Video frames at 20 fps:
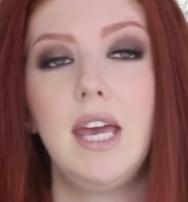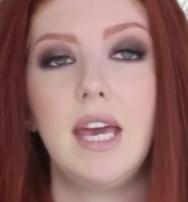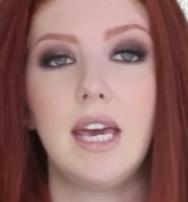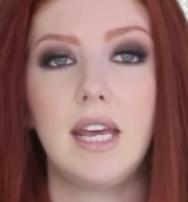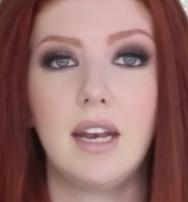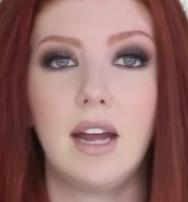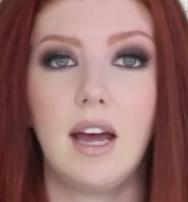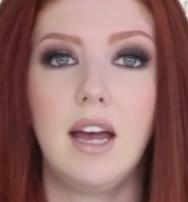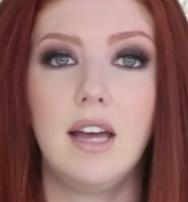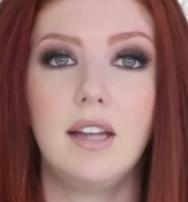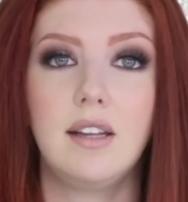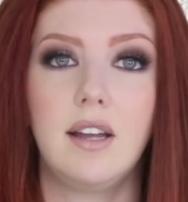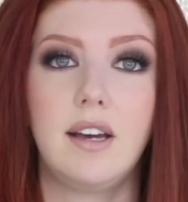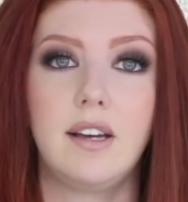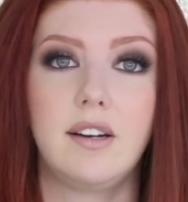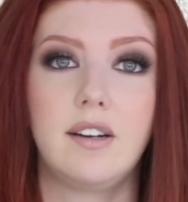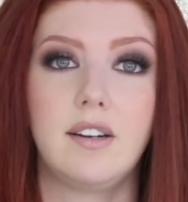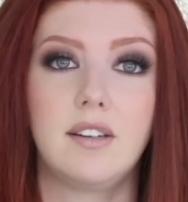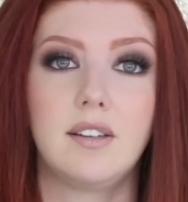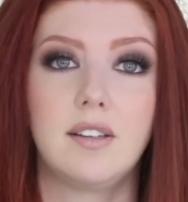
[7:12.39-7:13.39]
an
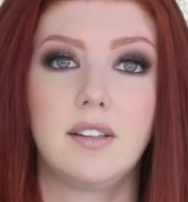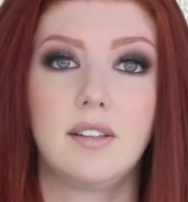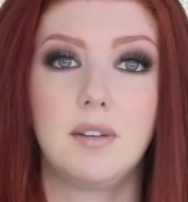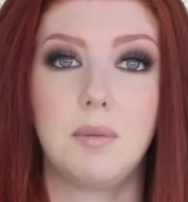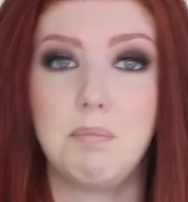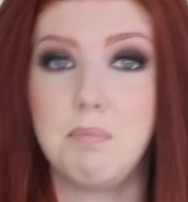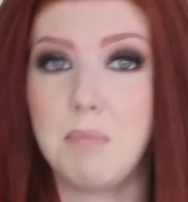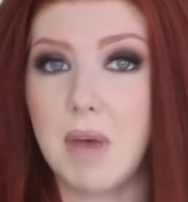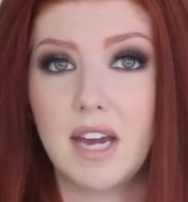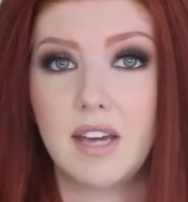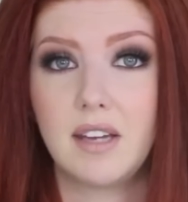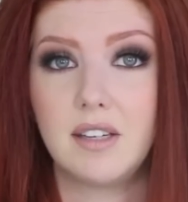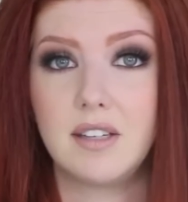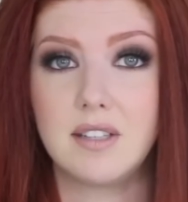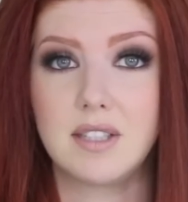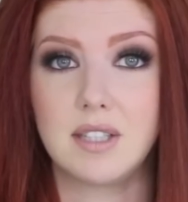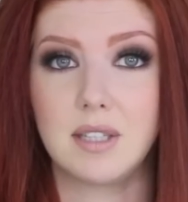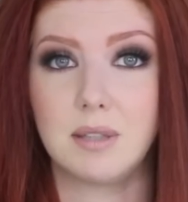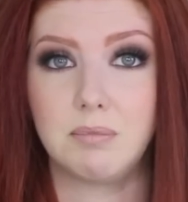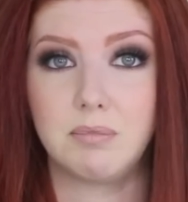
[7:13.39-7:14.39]
eyeliner
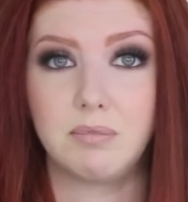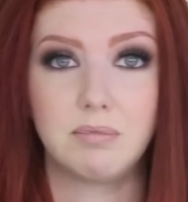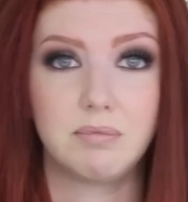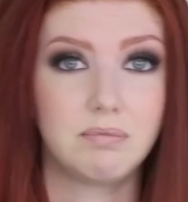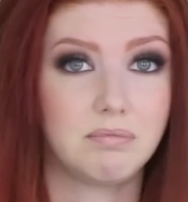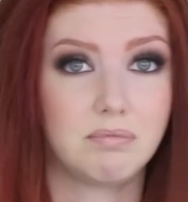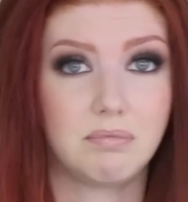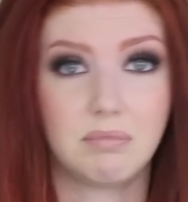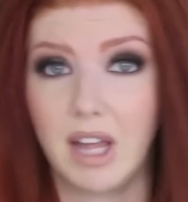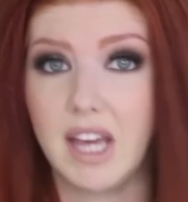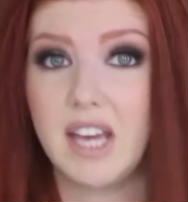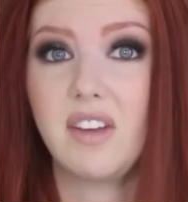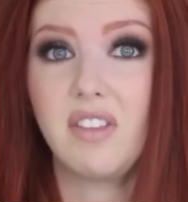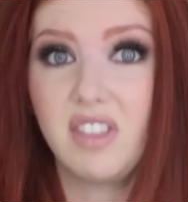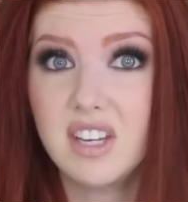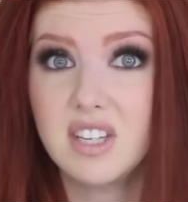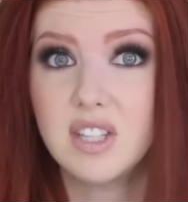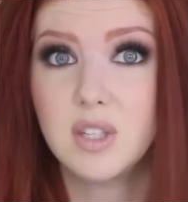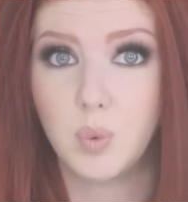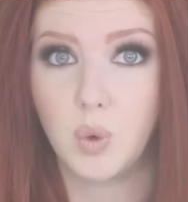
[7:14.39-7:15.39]
mechanism like
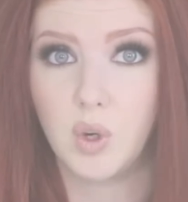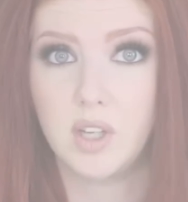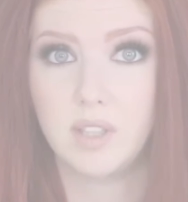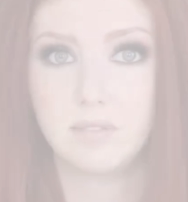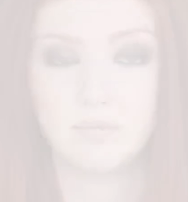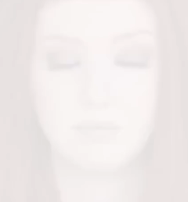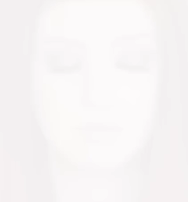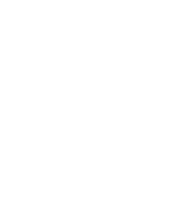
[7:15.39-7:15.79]
this one.